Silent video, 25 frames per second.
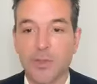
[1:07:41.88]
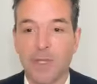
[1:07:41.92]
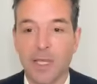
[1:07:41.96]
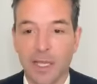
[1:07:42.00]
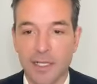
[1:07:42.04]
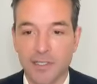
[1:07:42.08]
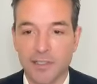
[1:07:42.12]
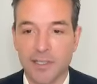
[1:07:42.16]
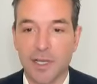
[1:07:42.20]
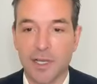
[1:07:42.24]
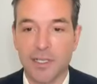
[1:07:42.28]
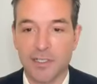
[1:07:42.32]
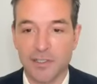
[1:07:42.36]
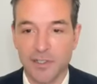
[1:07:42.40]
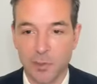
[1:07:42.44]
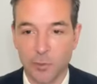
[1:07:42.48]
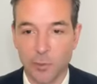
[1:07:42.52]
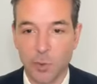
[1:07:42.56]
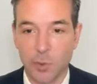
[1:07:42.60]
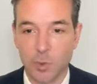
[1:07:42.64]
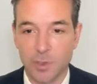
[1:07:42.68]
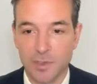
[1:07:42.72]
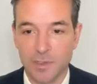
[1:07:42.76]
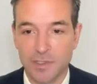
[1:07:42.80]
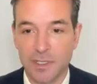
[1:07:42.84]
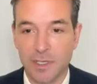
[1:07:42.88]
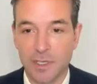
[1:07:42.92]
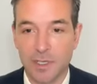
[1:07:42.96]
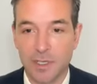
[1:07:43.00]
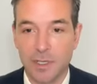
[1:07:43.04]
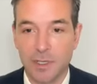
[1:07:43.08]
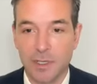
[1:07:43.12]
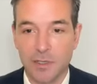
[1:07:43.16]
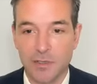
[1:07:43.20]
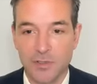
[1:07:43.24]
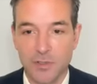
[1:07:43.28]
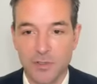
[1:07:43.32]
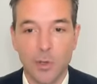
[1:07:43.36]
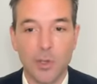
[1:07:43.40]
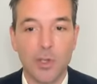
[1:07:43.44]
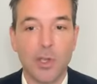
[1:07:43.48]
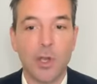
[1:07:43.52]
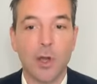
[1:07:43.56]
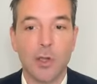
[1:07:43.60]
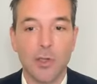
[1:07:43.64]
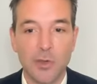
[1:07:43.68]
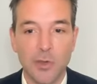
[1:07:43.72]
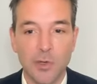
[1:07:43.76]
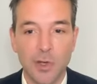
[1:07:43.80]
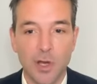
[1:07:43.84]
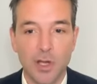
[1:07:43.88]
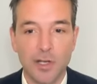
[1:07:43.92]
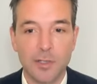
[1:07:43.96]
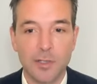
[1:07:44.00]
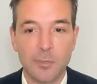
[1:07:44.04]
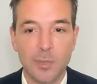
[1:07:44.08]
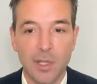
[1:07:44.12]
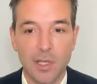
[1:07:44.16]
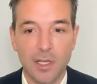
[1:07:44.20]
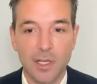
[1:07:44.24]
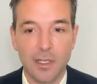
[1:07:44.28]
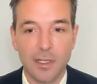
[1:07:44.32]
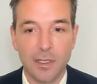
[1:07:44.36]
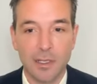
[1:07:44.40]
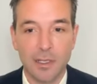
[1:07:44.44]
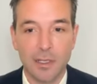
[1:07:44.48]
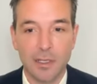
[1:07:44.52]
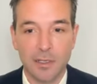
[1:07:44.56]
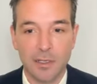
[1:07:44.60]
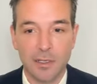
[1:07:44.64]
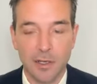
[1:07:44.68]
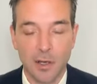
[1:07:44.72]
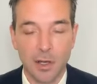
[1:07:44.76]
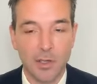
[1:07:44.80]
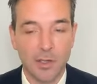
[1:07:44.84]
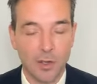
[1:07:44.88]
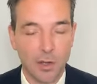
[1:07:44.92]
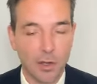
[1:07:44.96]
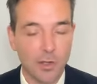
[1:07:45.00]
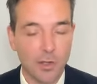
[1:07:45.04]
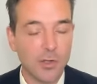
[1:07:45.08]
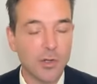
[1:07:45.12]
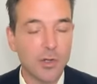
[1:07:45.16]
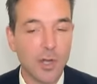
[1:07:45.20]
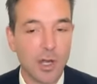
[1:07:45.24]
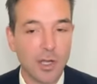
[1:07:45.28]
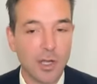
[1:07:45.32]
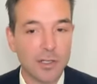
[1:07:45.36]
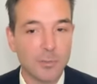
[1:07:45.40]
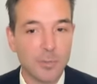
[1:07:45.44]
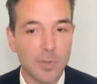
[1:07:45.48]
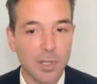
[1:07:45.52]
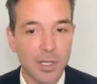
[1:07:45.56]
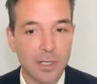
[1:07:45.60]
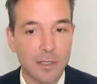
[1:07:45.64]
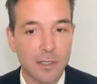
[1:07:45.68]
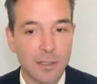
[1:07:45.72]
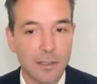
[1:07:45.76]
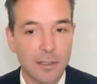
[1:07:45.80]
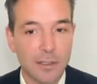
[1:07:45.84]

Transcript: the SIAC rules. So are you contemplating? Yeah. Are you contemplating?